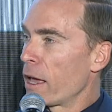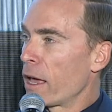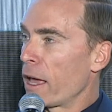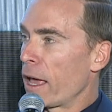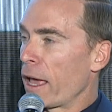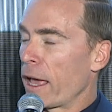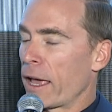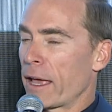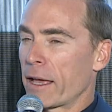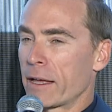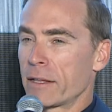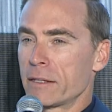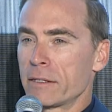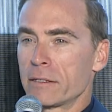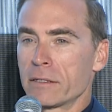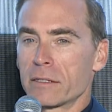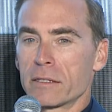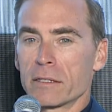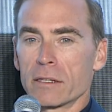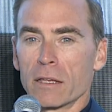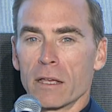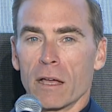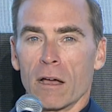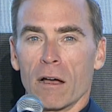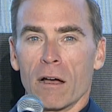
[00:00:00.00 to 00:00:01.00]

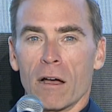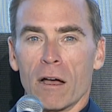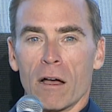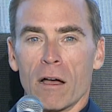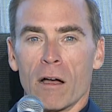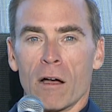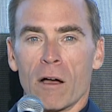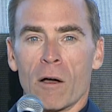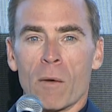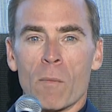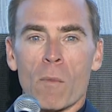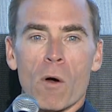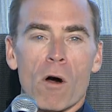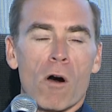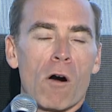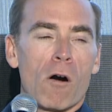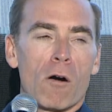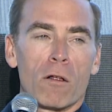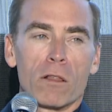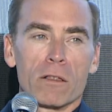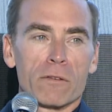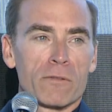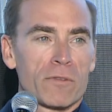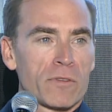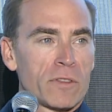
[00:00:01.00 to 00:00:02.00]
And
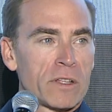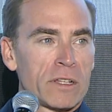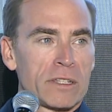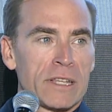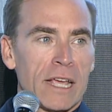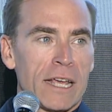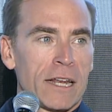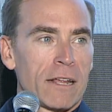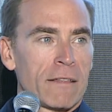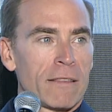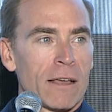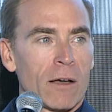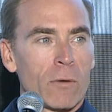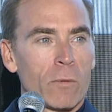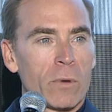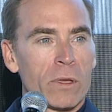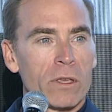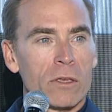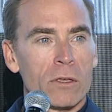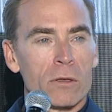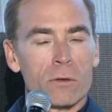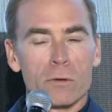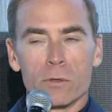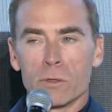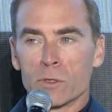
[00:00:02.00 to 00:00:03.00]
all of the data that we
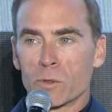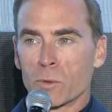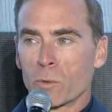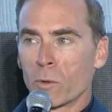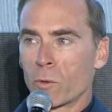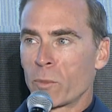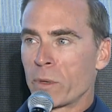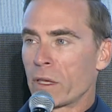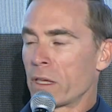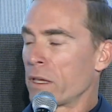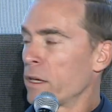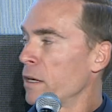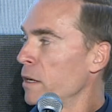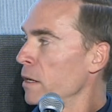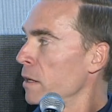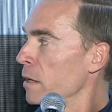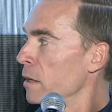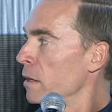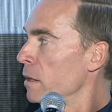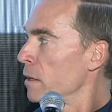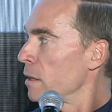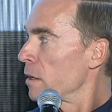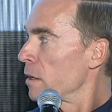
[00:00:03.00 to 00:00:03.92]
use will be